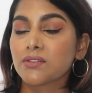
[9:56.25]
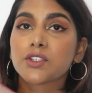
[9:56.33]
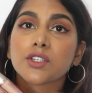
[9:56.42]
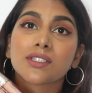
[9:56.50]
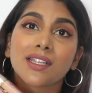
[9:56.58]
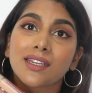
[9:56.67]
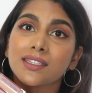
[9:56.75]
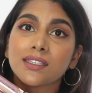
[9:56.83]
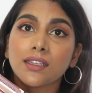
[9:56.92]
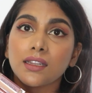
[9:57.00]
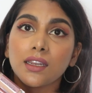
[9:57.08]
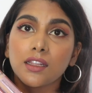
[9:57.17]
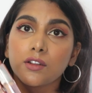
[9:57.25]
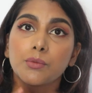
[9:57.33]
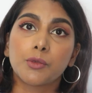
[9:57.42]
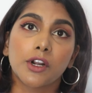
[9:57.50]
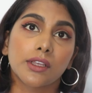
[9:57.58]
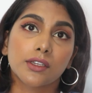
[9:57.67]
It's just that it's a little
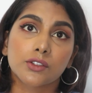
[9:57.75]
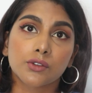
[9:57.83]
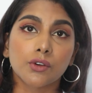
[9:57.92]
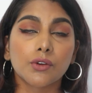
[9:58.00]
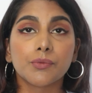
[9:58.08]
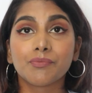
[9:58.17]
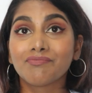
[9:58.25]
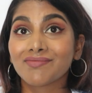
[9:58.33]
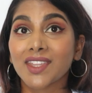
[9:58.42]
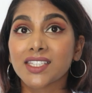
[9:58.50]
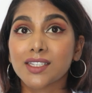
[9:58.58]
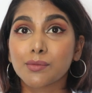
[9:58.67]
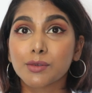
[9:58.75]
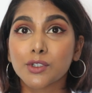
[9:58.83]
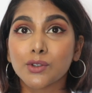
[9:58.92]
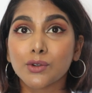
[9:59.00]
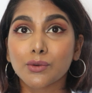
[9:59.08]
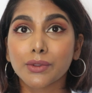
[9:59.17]
product, so It's up
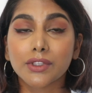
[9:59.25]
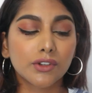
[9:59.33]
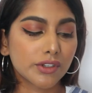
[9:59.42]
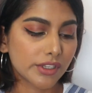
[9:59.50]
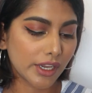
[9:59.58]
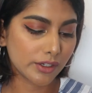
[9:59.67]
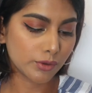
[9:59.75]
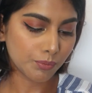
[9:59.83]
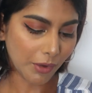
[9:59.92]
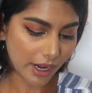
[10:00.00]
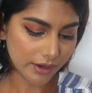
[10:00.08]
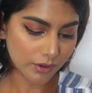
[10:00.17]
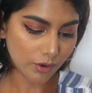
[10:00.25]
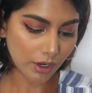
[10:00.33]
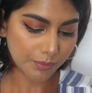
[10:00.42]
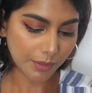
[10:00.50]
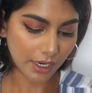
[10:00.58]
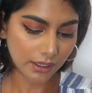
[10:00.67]
to you whether you decide to buy it or
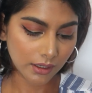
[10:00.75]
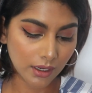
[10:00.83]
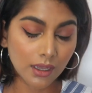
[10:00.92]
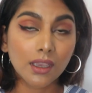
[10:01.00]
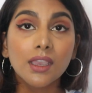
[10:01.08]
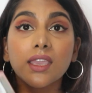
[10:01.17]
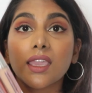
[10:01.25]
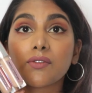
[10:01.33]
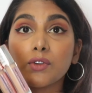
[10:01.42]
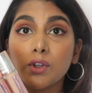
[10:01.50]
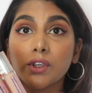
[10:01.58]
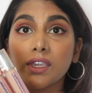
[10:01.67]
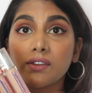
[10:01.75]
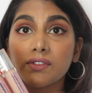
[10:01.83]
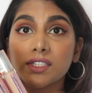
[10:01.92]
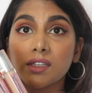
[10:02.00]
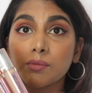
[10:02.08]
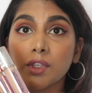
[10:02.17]
not, but if you're looking
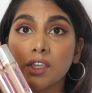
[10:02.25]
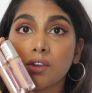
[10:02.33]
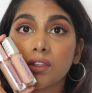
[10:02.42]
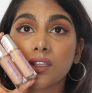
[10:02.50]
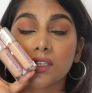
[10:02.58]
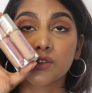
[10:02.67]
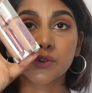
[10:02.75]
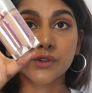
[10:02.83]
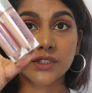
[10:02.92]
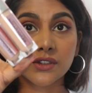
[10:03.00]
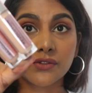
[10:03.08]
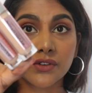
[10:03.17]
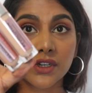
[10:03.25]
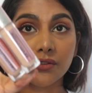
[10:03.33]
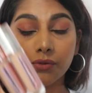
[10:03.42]
for something good that's cruelty free,